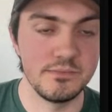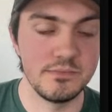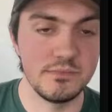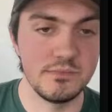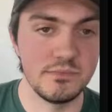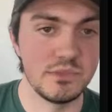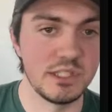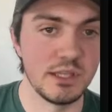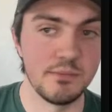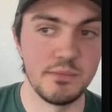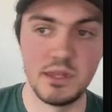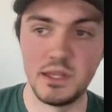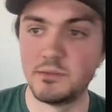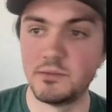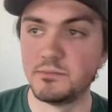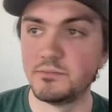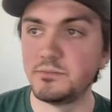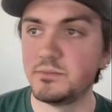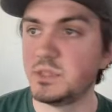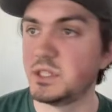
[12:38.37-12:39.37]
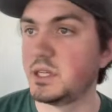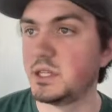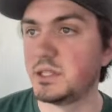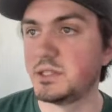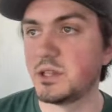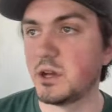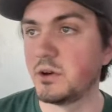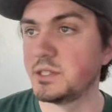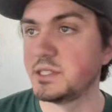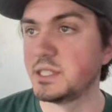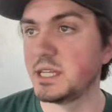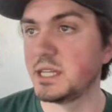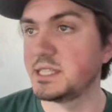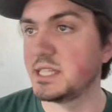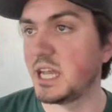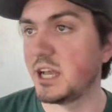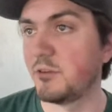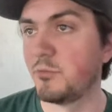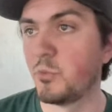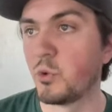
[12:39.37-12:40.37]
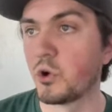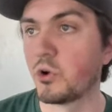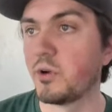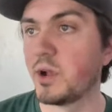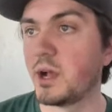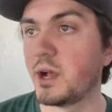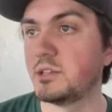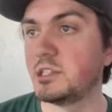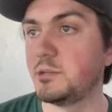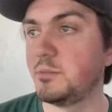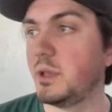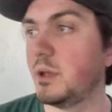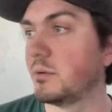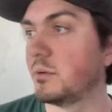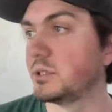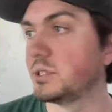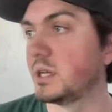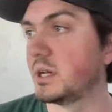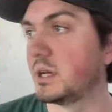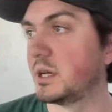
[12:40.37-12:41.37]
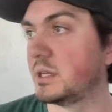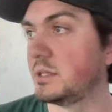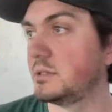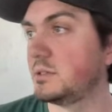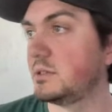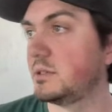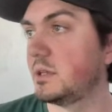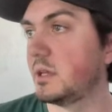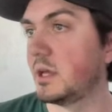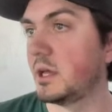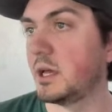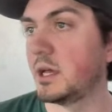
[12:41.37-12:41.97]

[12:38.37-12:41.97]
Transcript: Something, it's always nice to have more ground to be able to hunt.